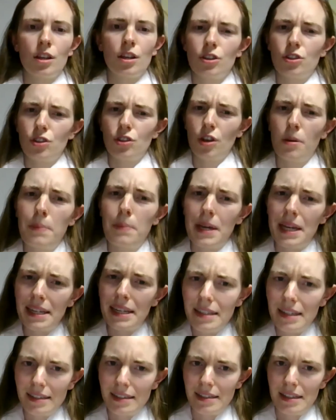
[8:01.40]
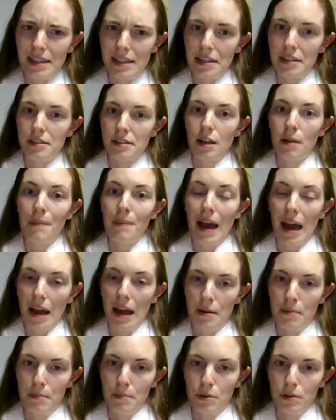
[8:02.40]
So Peter sees some
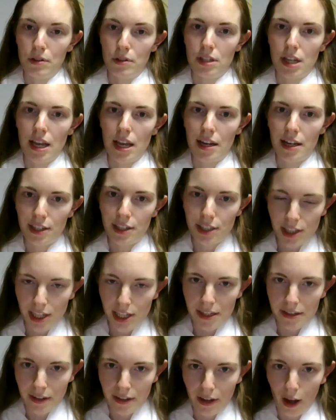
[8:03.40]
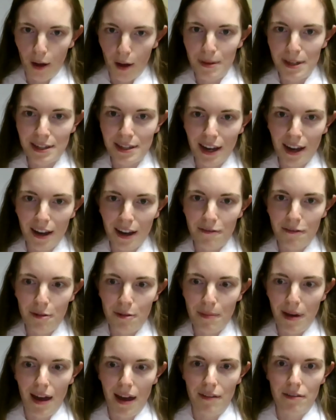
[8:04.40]
animals in a sheet coming down
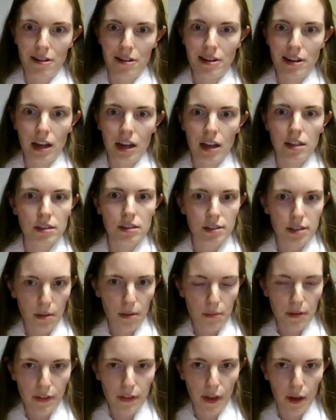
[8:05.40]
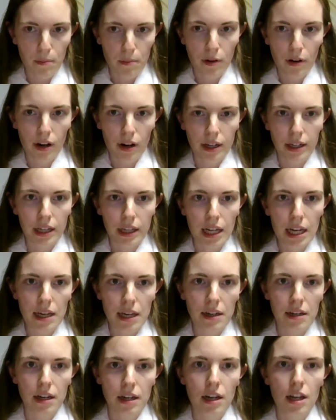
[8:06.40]
from heaven, and some of them are
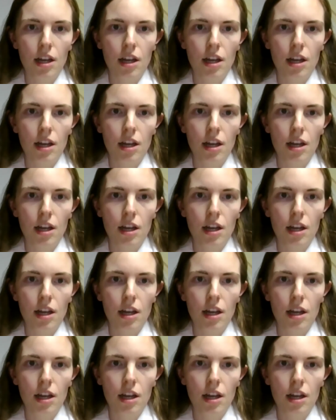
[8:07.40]
unclean.